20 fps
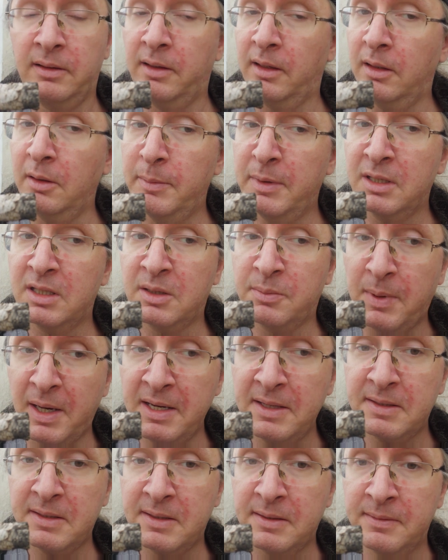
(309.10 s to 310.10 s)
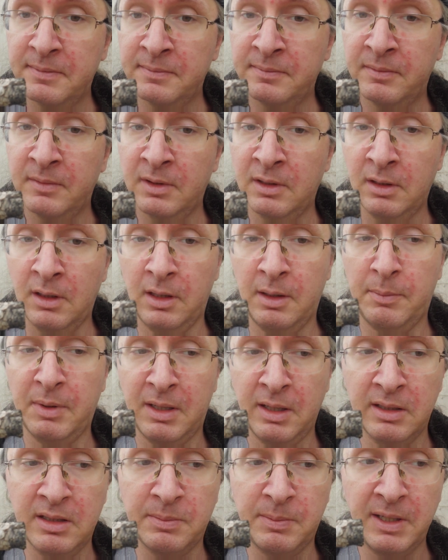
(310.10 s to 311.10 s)
a little bit of spice, and you know, that
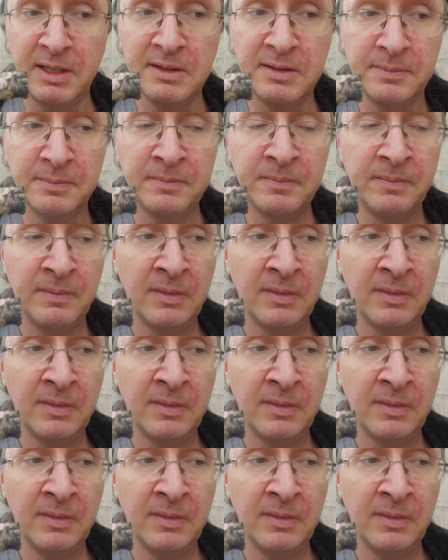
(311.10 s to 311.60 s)
piquant spice.